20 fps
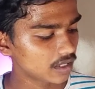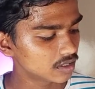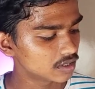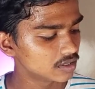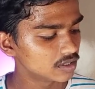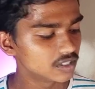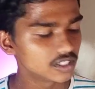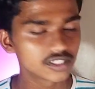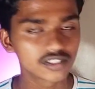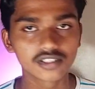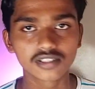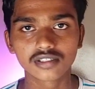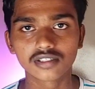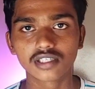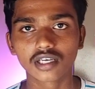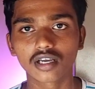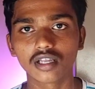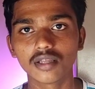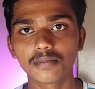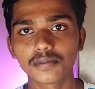this is
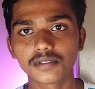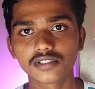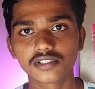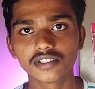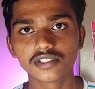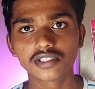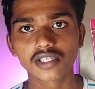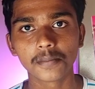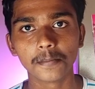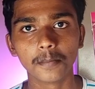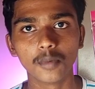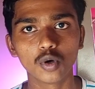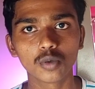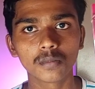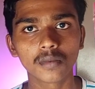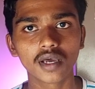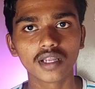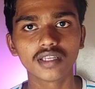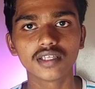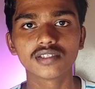the color pencils
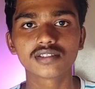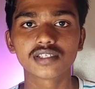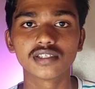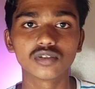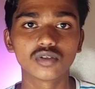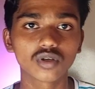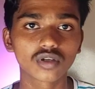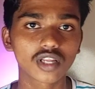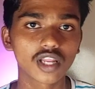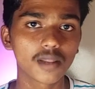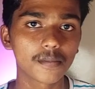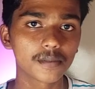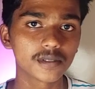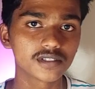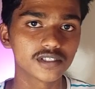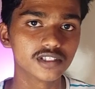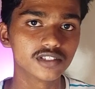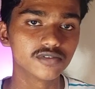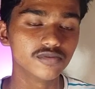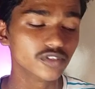Mont Marte skin tone color
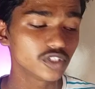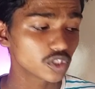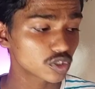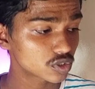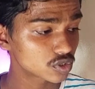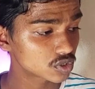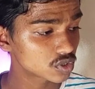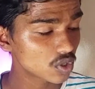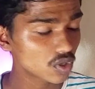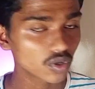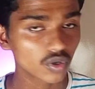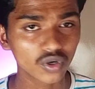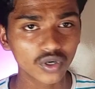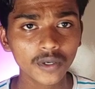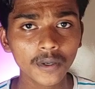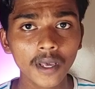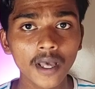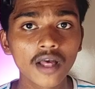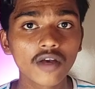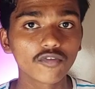pencils which are so
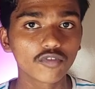good